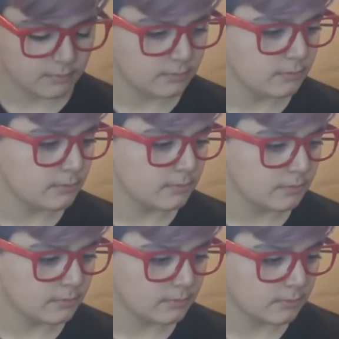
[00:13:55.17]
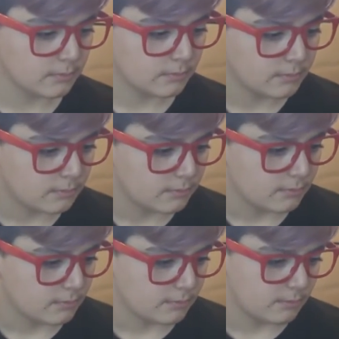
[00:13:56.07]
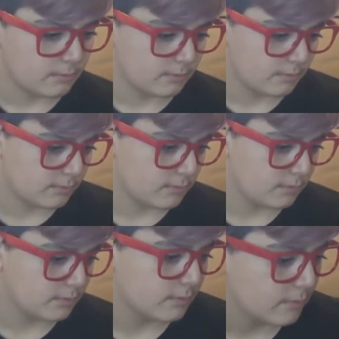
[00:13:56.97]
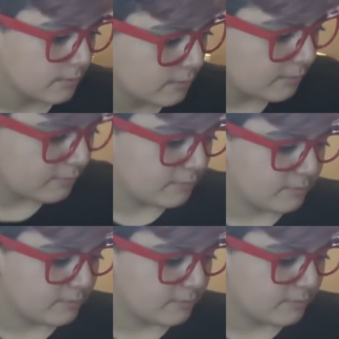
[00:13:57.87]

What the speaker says: (silent)